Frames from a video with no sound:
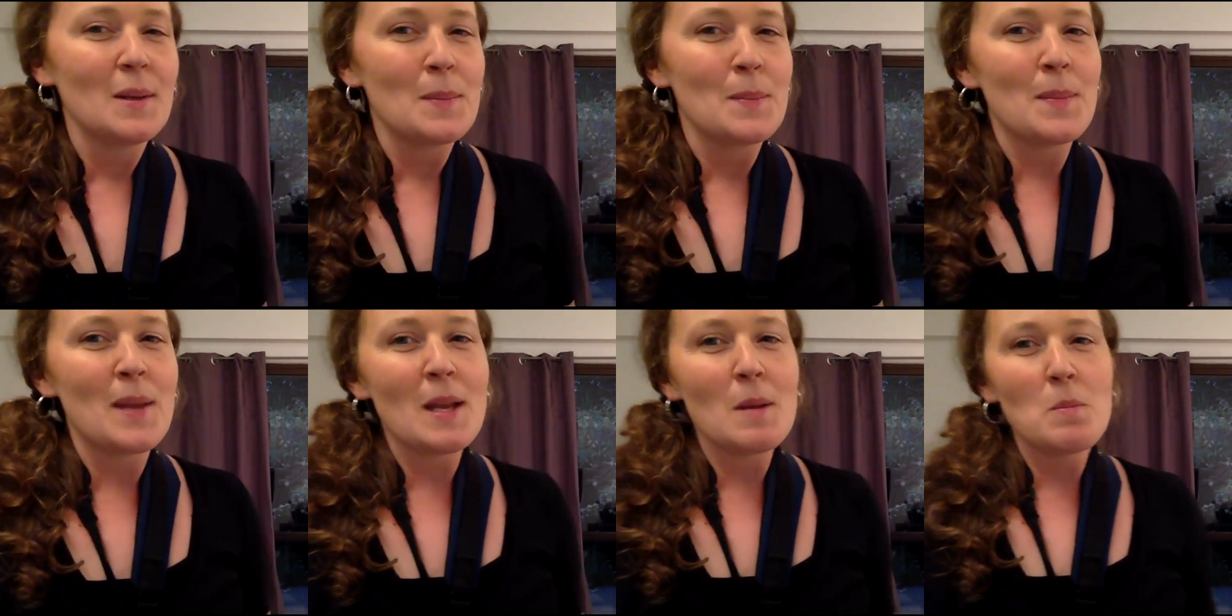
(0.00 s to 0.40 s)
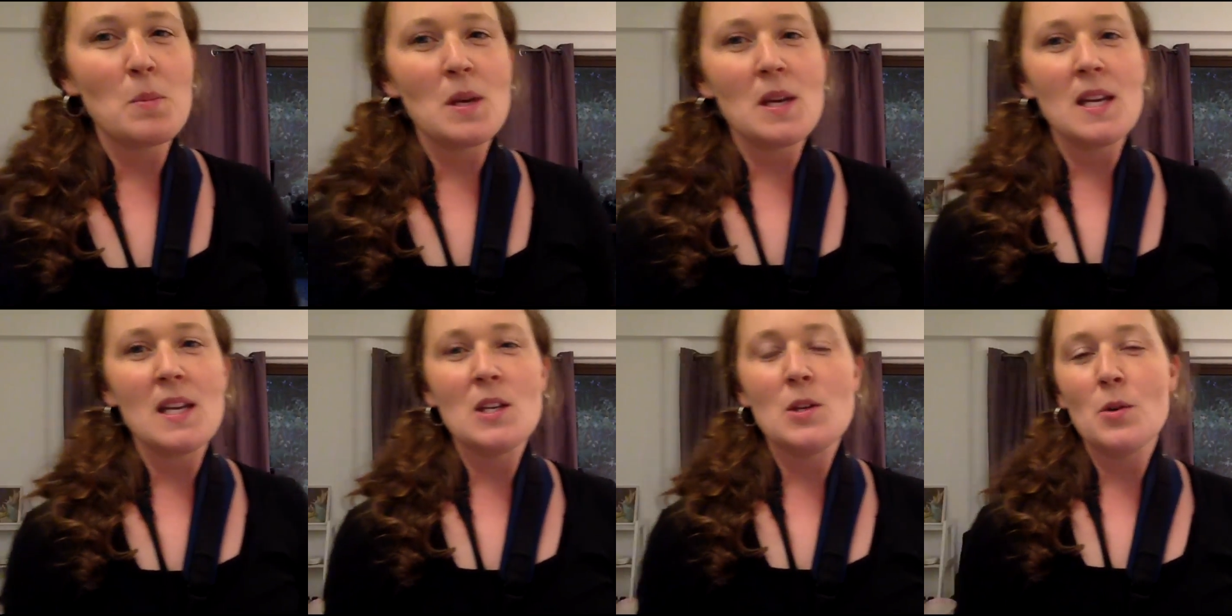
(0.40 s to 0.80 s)
Maybe
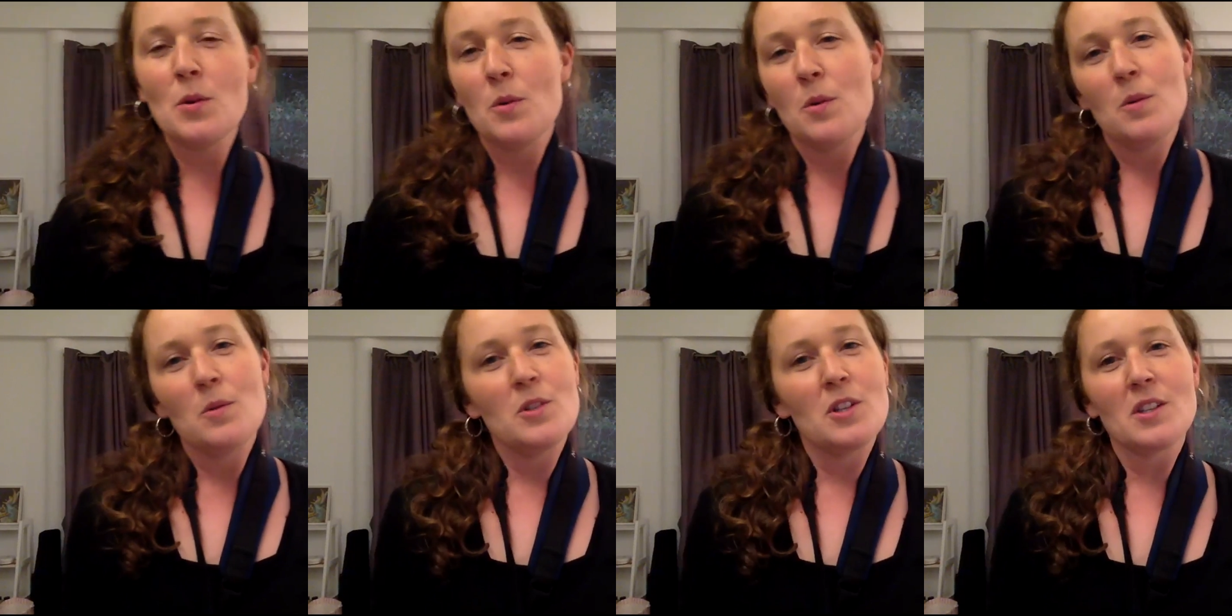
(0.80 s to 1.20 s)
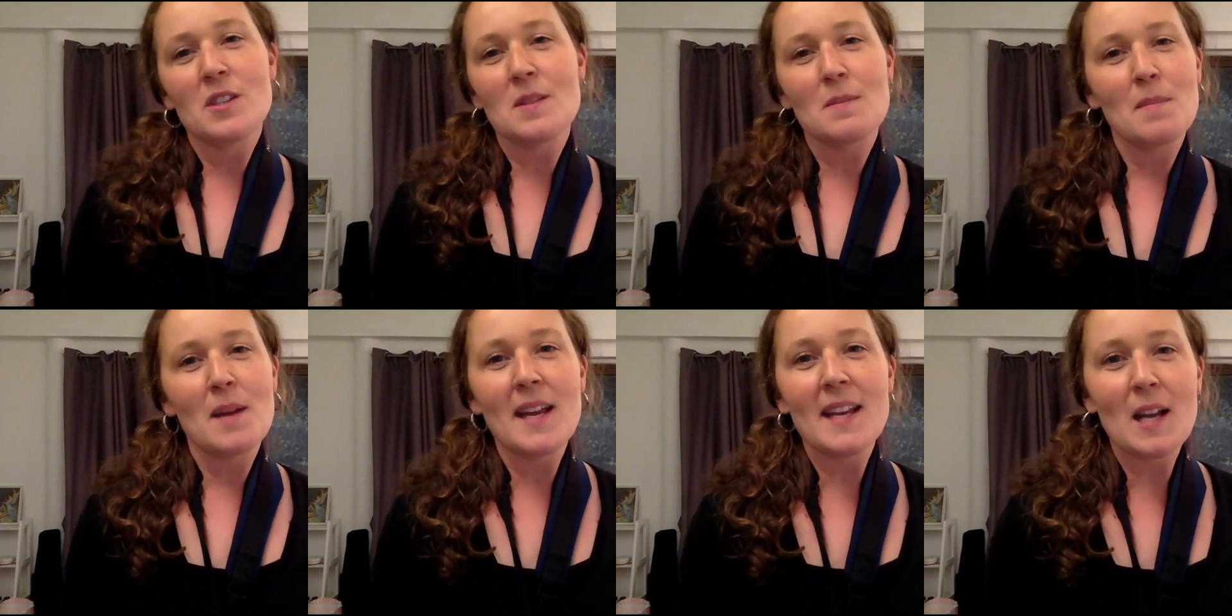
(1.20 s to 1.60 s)
you just
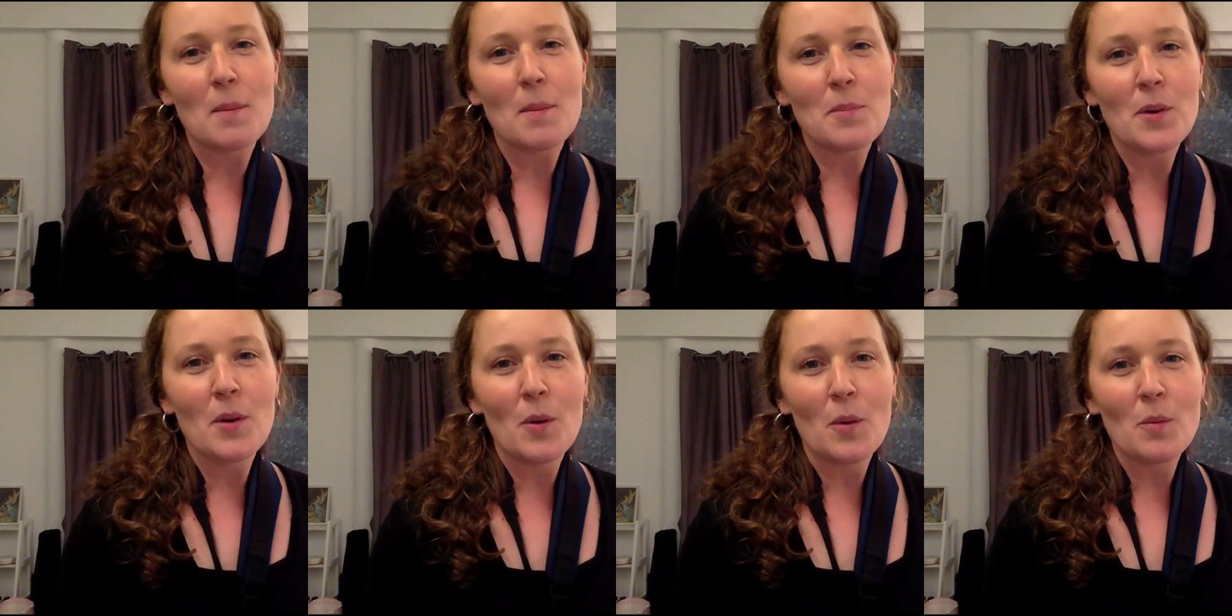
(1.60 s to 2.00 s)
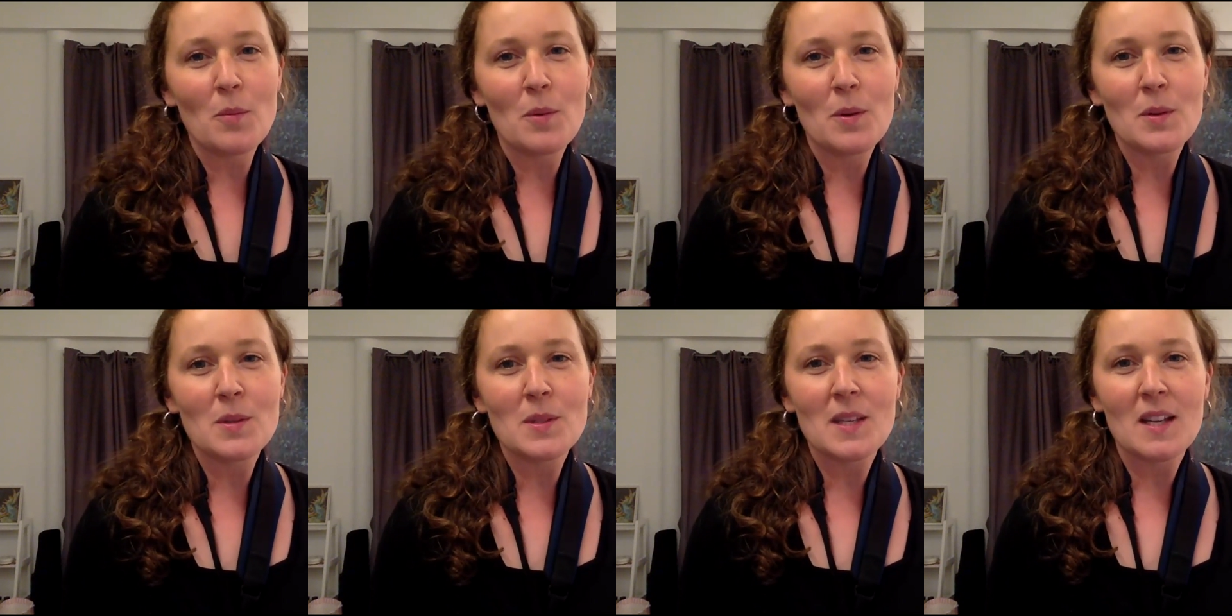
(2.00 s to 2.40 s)
make up your own
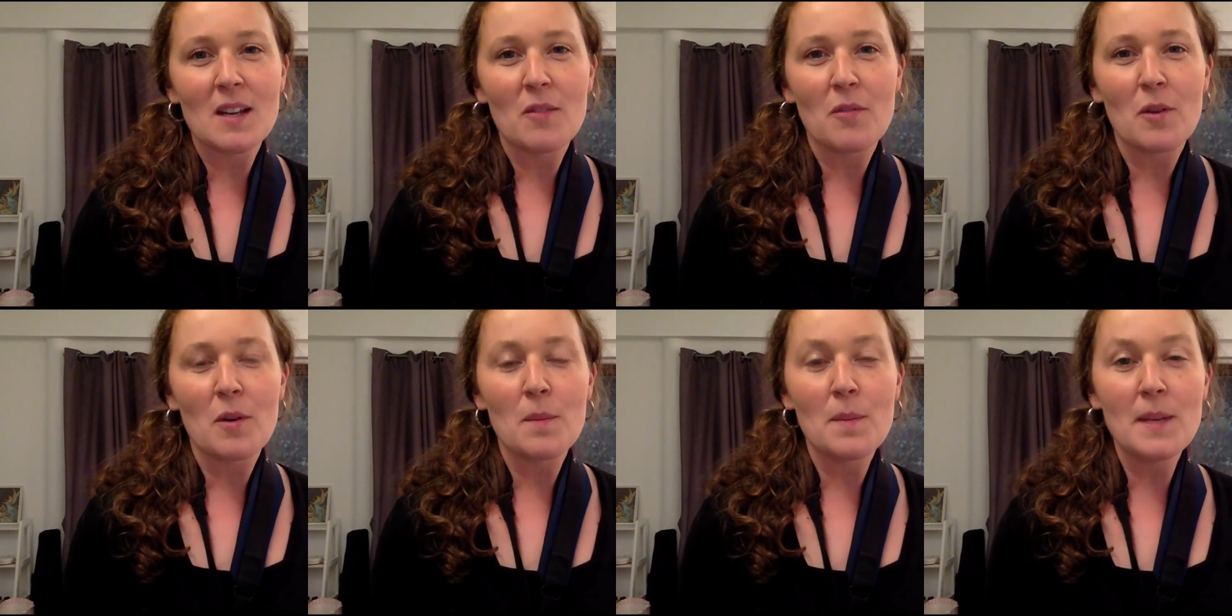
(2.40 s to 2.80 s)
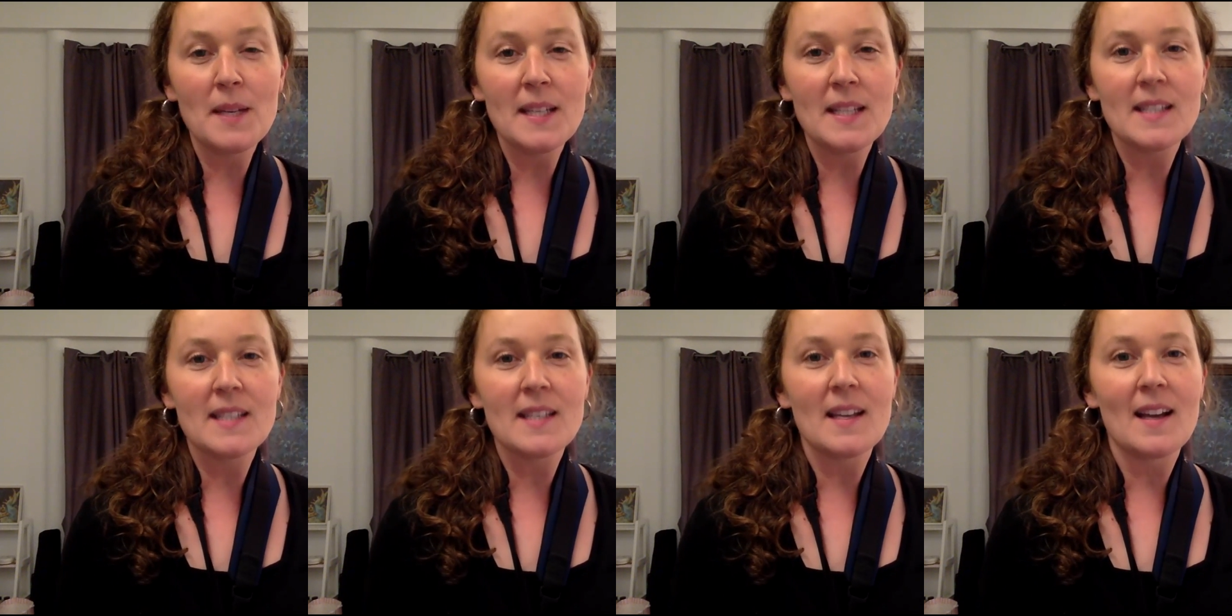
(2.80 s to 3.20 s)
music for a
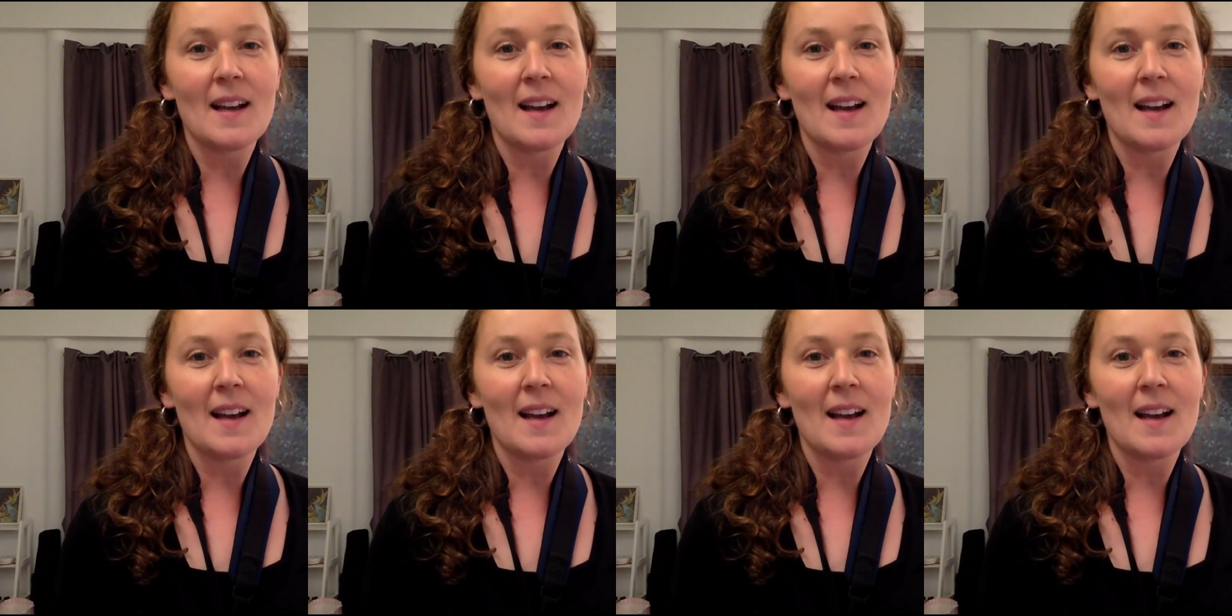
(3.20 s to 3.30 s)
bit.